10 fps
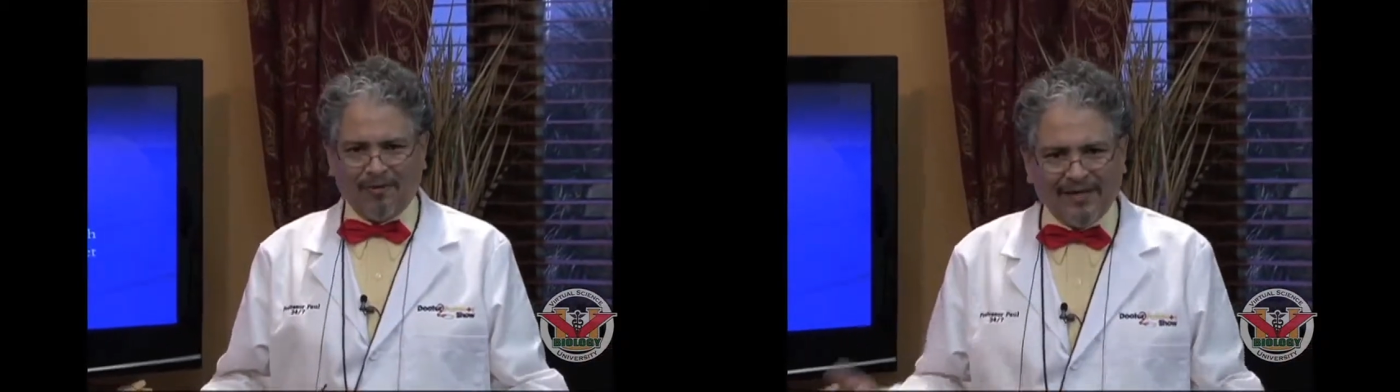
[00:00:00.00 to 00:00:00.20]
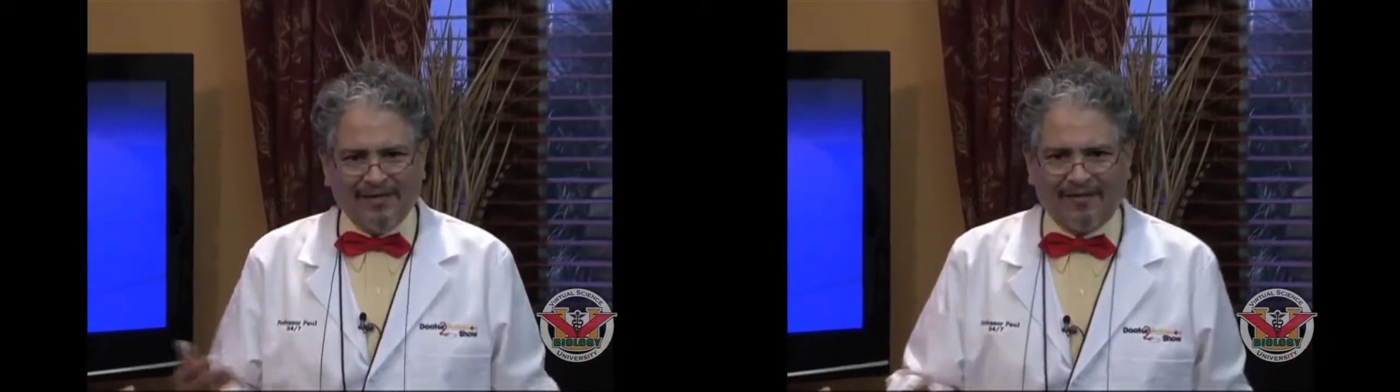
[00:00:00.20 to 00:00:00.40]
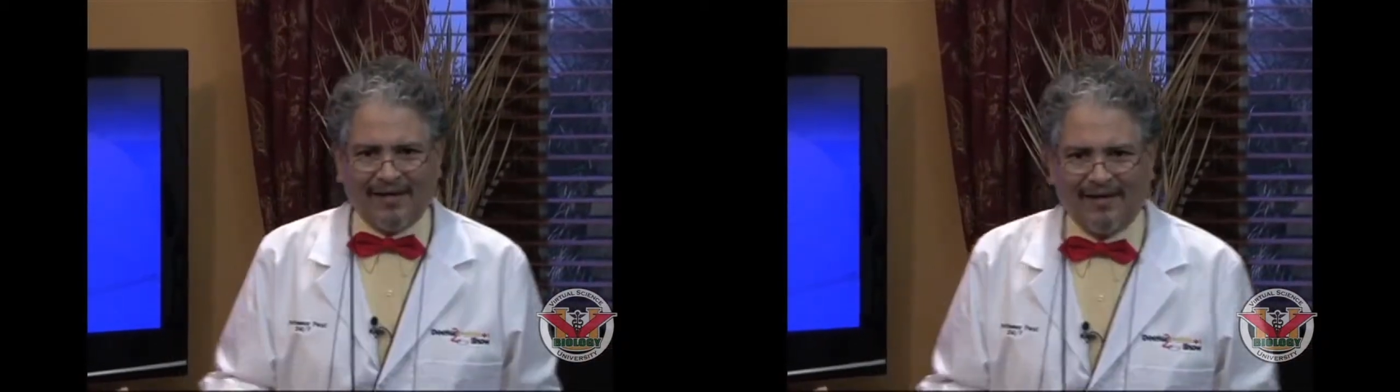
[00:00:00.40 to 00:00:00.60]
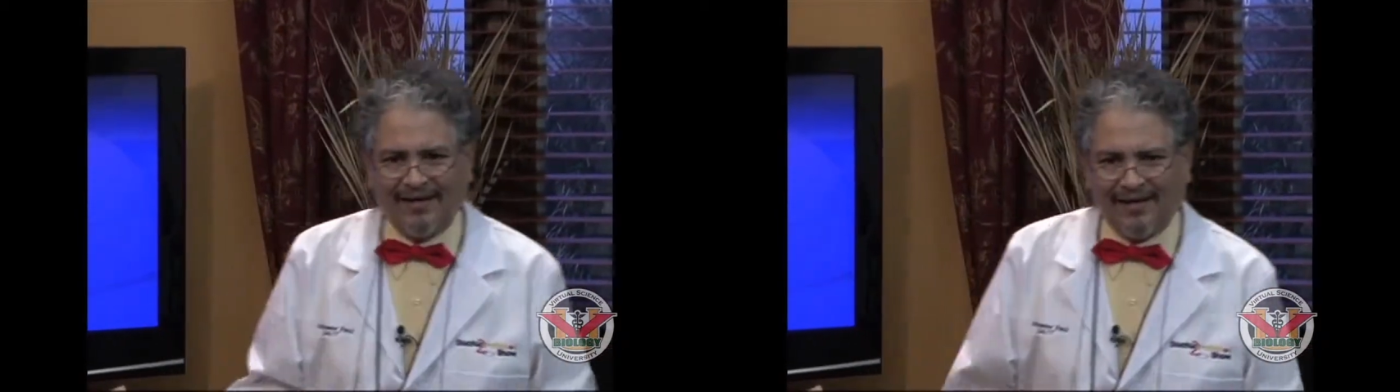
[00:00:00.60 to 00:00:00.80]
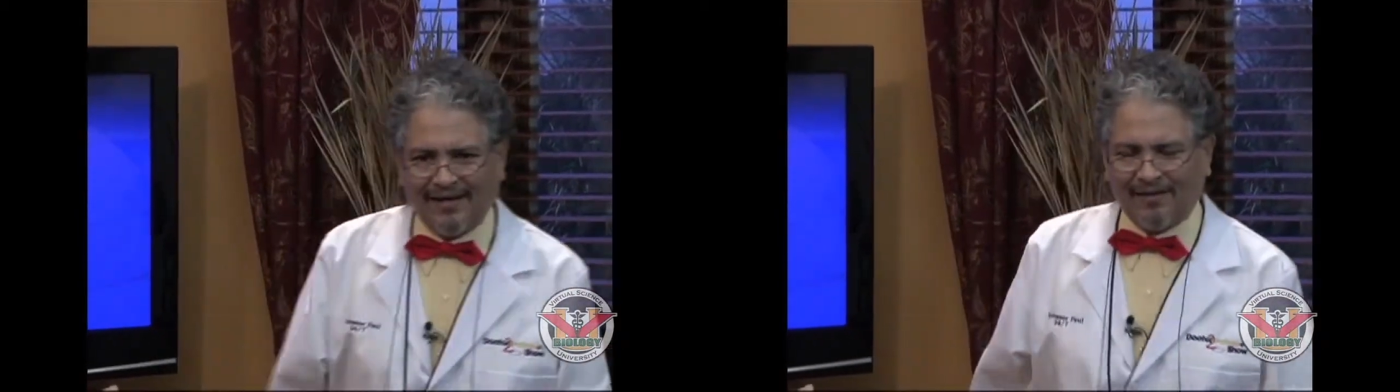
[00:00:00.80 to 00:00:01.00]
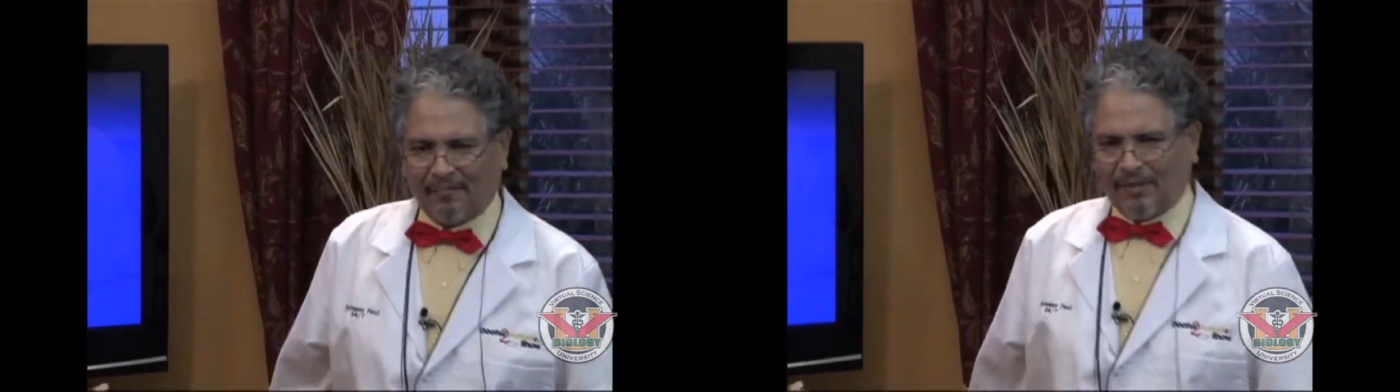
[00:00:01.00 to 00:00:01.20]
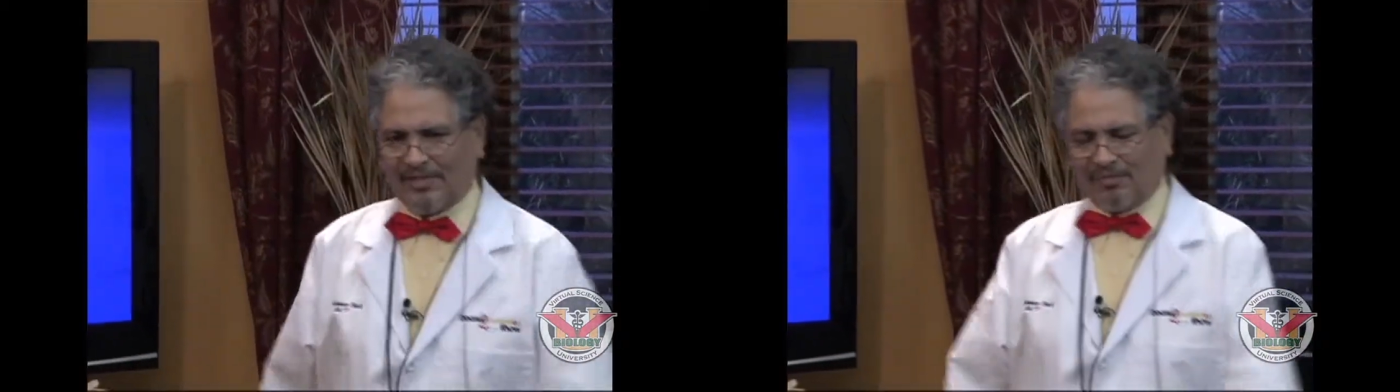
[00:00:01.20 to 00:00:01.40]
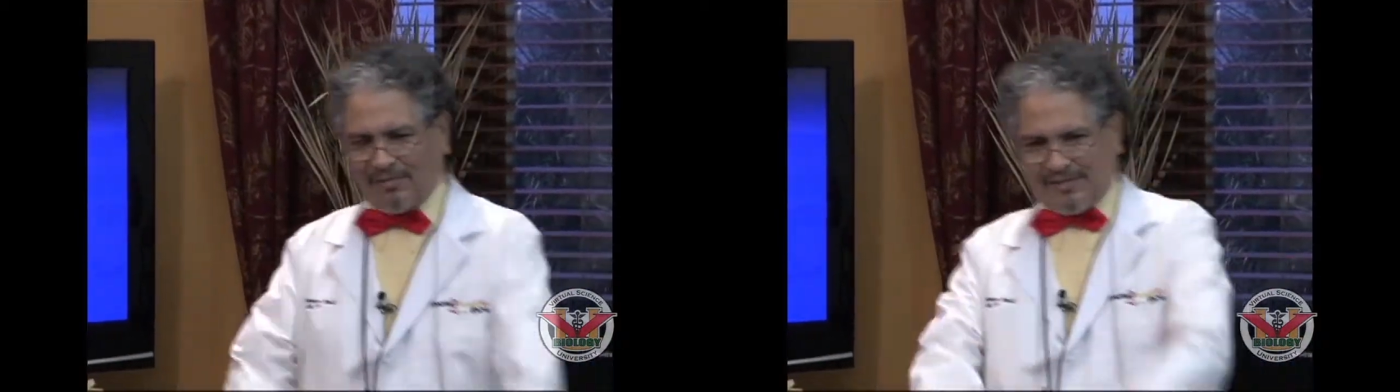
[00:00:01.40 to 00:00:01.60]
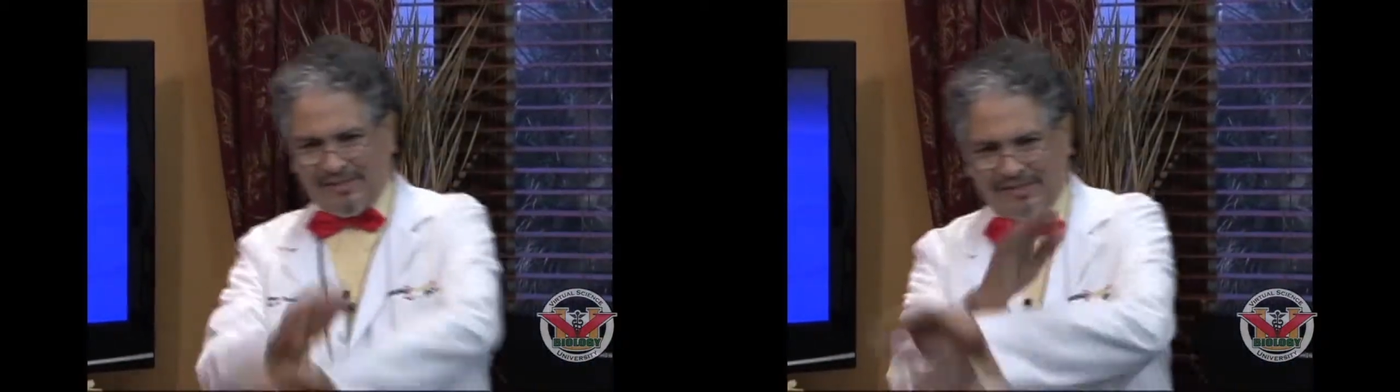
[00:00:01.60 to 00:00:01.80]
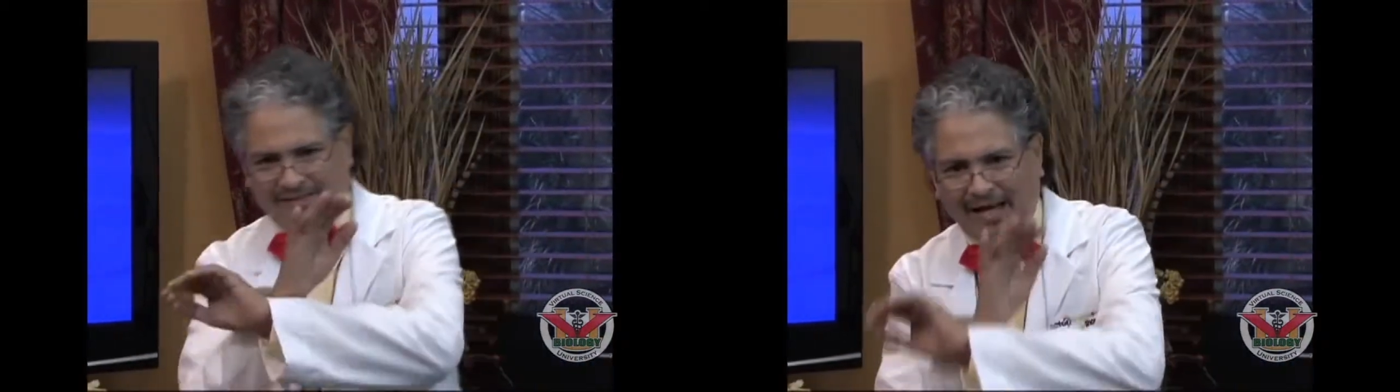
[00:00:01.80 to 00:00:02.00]
Well, anyway, and the policeman
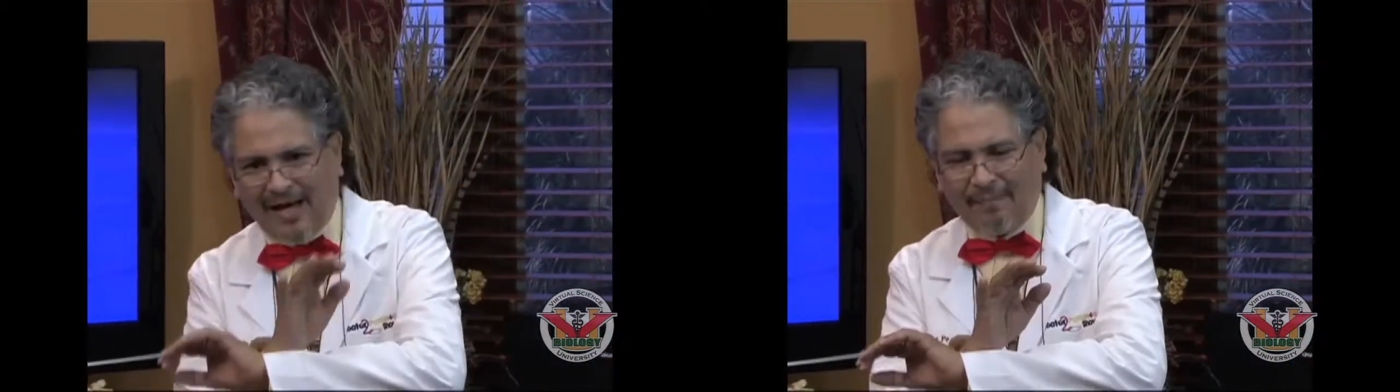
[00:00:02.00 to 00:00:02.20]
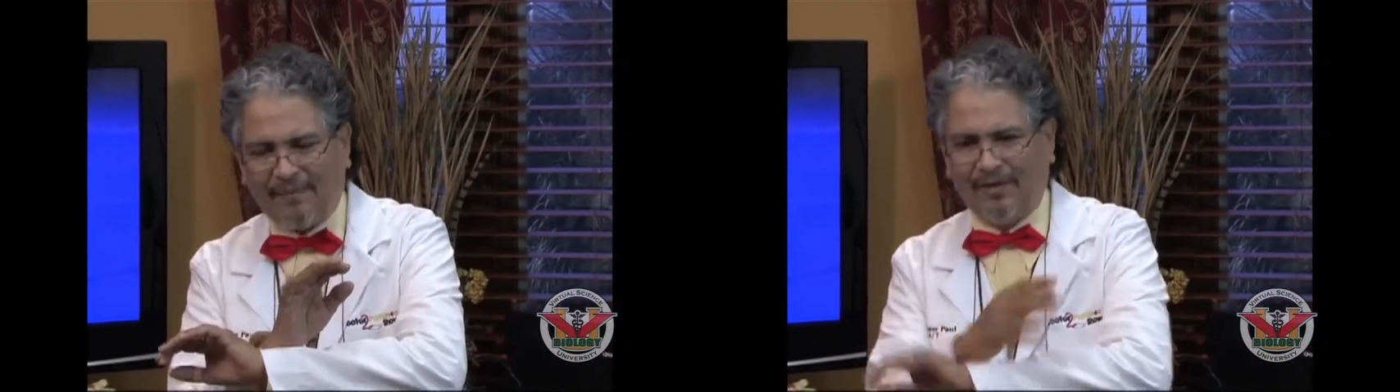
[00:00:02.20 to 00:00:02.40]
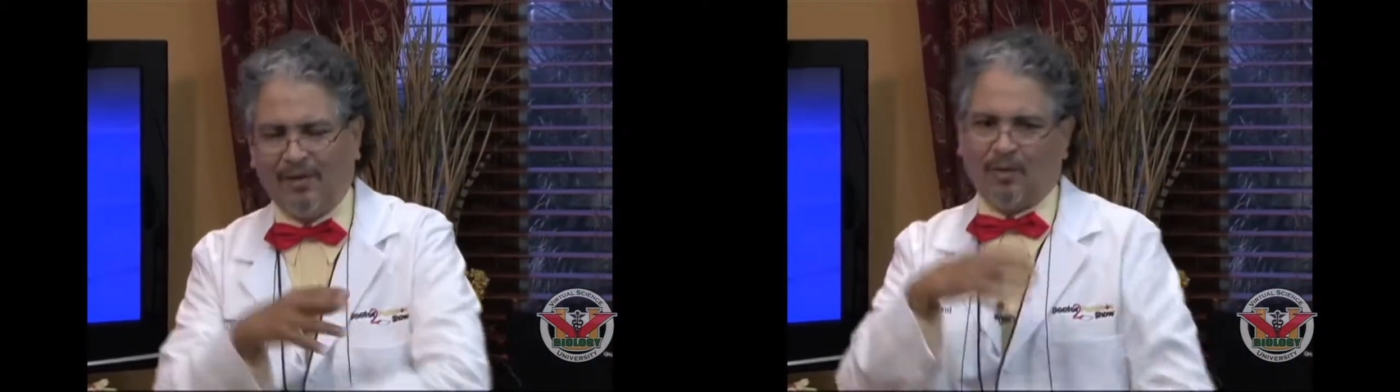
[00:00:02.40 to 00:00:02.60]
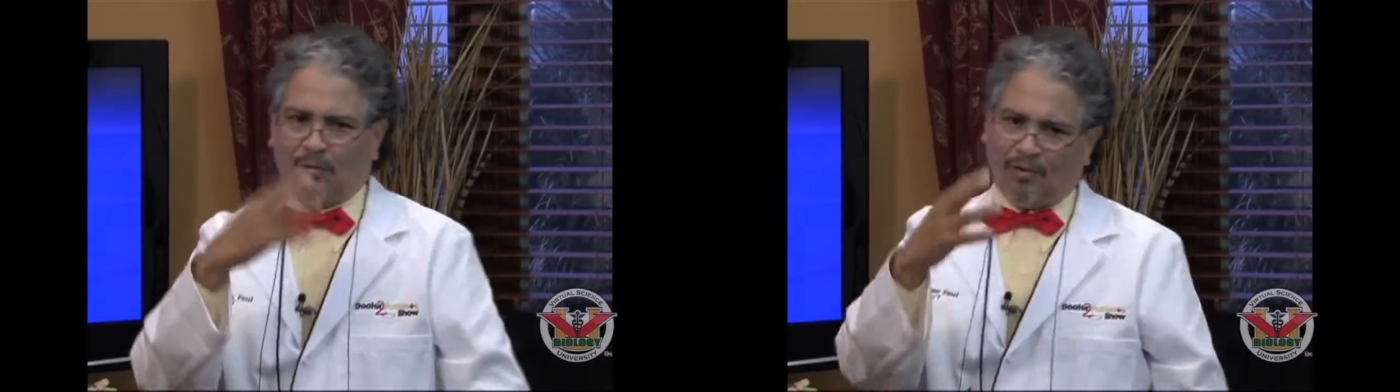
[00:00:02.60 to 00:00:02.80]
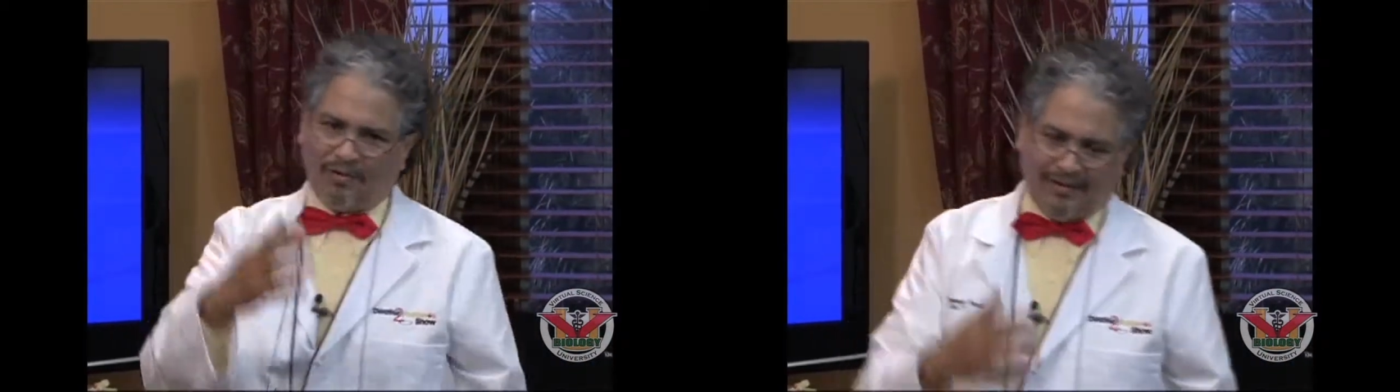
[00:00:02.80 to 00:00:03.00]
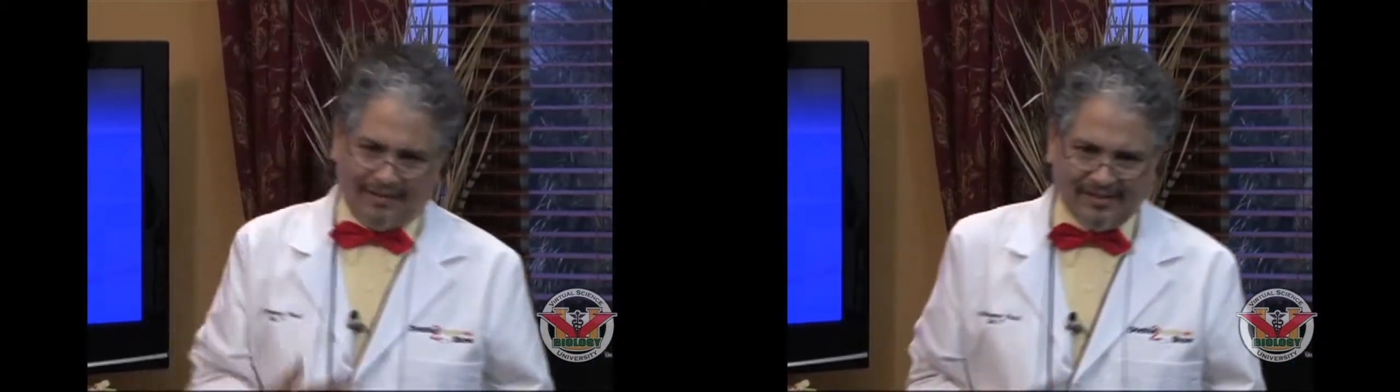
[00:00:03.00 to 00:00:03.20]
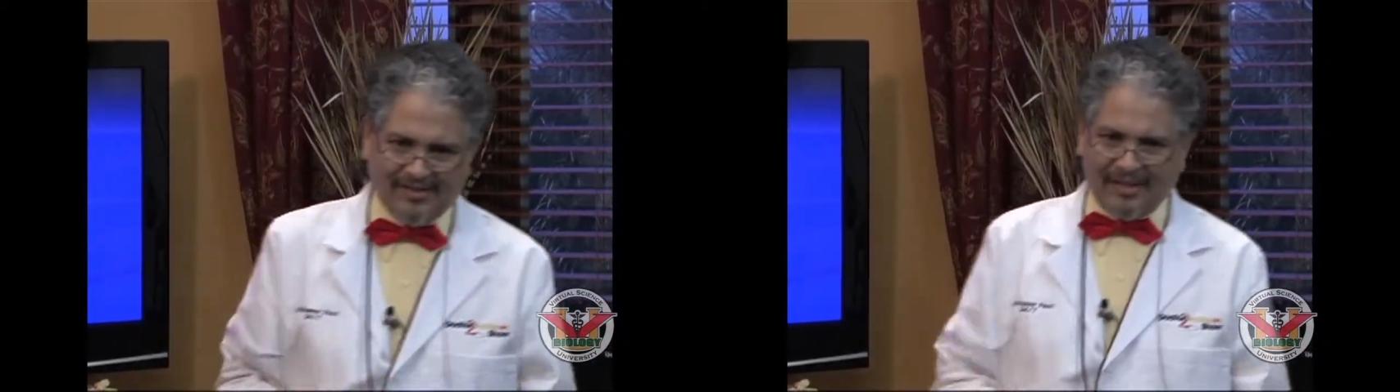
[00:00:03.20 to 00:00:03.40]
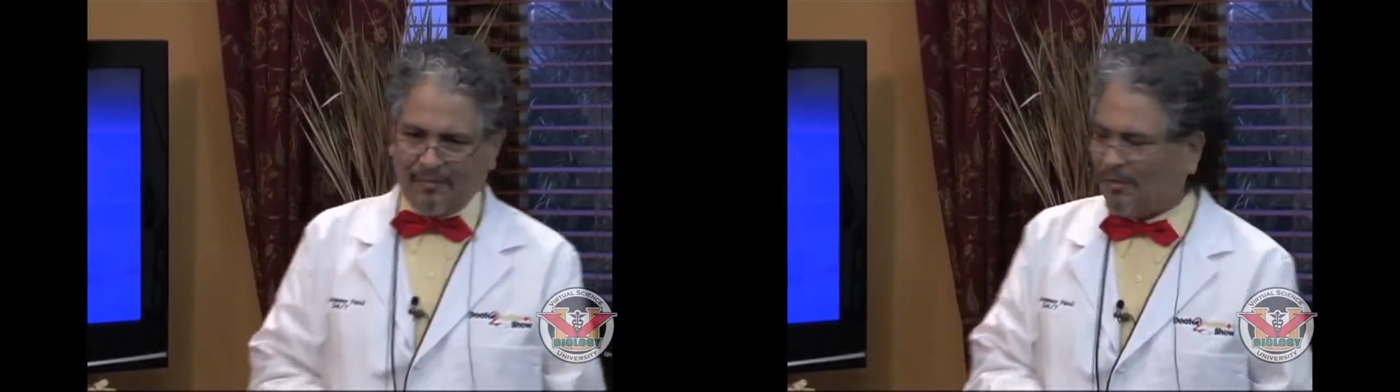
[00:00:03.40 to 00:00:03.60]
says, Stop. Well, in the same